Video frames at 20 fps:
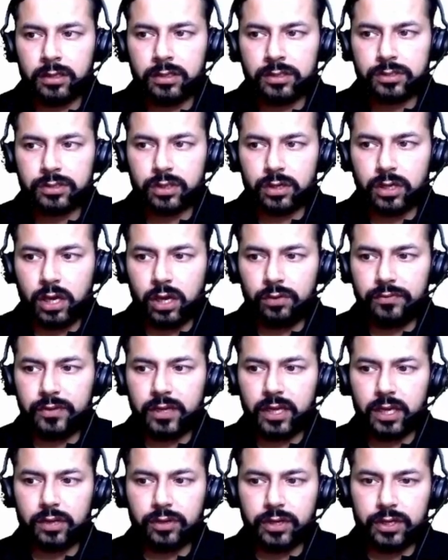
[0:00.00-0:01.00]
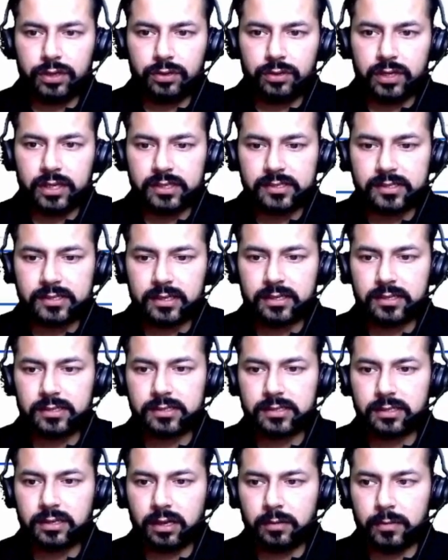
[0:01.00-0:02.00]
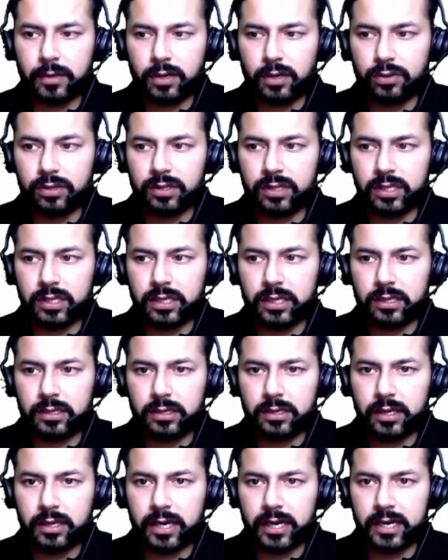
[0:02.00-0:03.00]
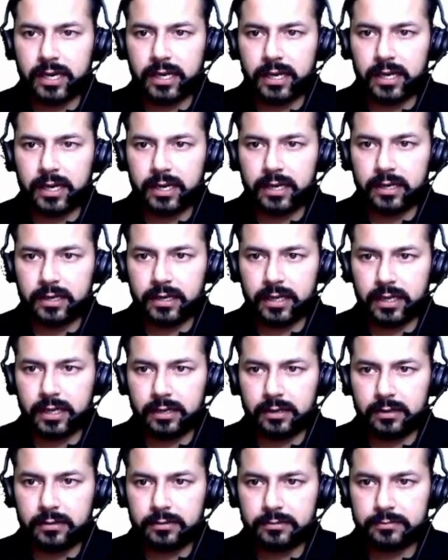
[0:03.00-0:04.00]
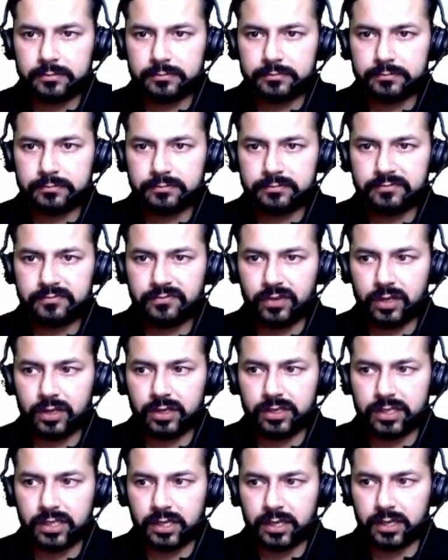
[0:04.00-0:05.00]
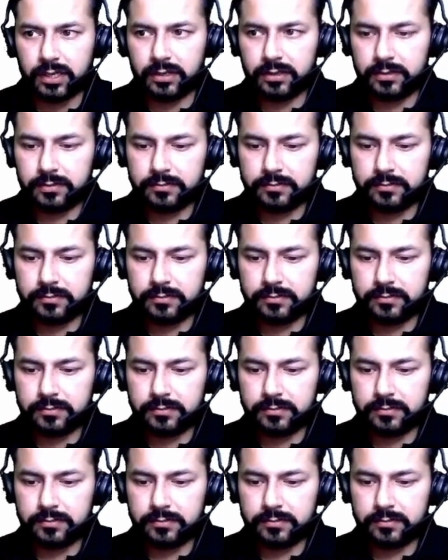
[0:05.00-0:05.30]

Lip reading: So now we are going to discuss about the head and tail function here.